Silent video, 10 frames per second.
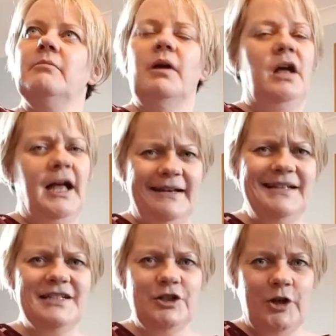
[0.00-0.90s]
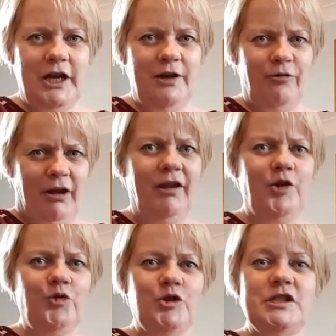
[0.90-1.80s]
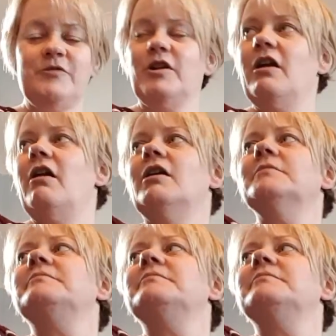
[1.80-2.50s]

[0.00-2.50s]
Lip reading: But I needed a new keyring for a different car.